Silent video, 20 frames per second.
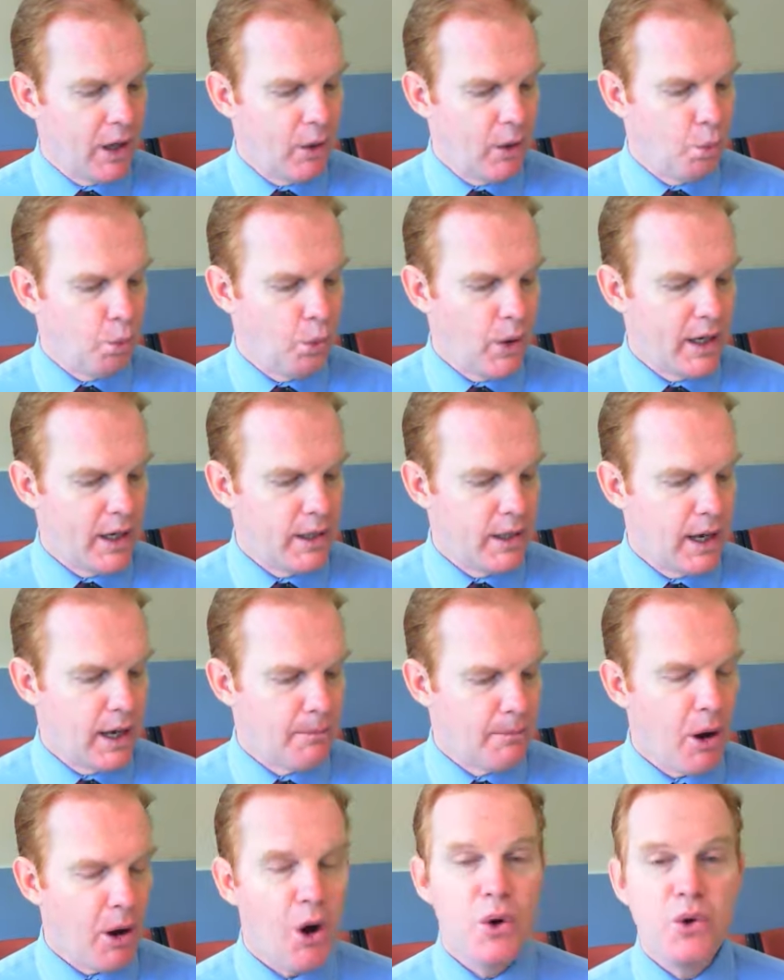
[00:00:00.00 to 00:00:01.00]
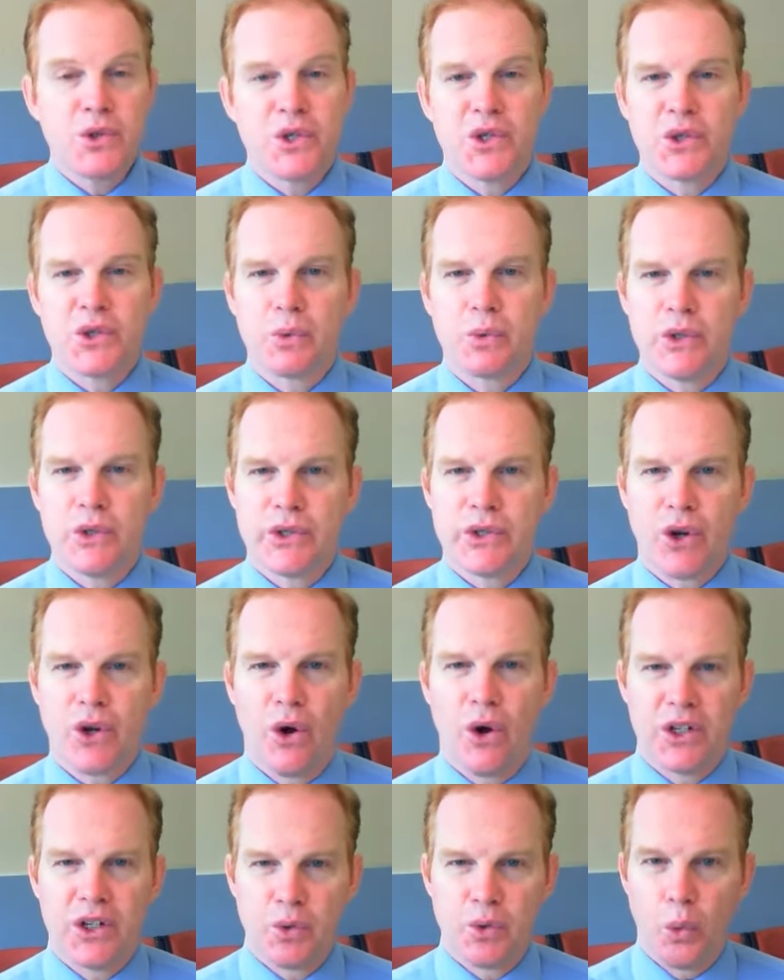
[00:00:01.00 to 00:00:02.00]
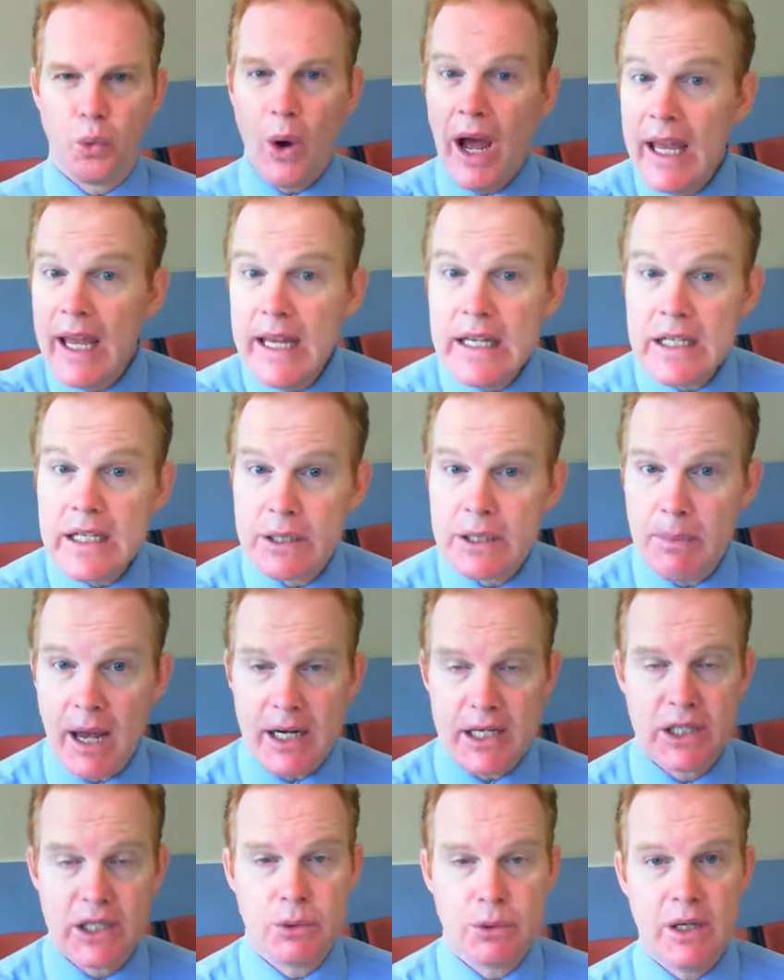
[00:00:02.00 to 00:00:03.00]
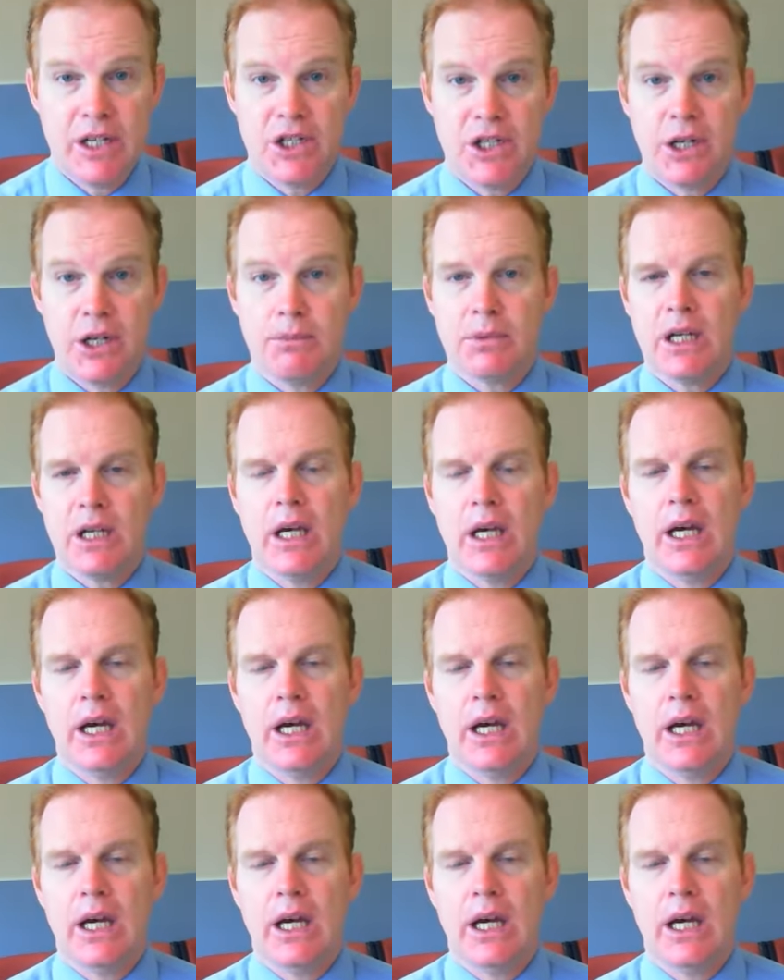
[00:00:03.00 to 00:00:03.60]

when Moses was on his way back to Egypt,